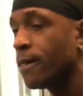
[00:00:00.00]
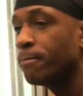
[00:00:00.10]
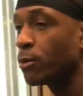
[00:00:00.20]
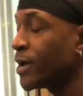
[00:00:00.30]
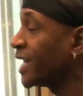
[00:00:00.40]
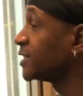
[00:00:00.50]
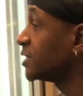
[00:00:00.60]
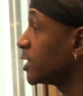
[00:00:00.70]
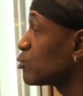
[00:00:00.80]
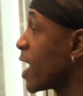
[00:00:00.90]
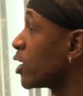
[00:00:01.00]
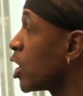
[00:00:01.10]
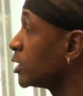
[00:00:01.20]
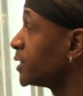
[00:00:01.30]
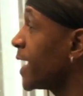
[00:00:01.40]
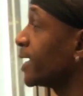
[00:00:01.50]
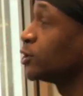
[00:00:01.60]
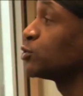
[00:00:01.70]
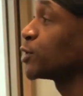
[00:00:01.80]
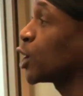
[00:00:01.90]
But we had to sit around all day
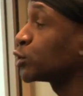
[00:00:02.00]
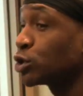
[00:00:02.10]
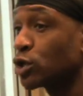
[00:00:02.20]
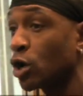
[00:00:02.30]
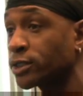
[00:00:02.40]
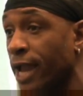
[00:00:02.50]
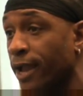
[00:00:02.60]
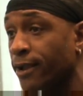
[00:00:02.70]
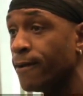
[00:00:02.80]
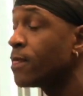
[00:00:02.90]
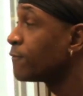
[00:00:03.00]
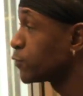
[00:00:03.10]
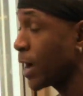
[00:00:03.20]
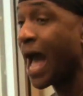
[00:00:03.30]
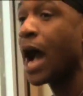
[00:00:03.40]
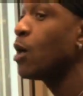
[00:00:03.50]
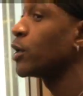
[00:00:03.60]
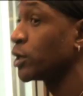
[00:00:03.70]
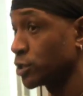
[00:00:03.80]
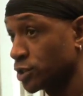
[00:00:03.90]
and do rehearsals all day for
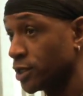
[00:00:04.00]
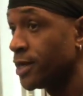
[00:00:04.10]
hours.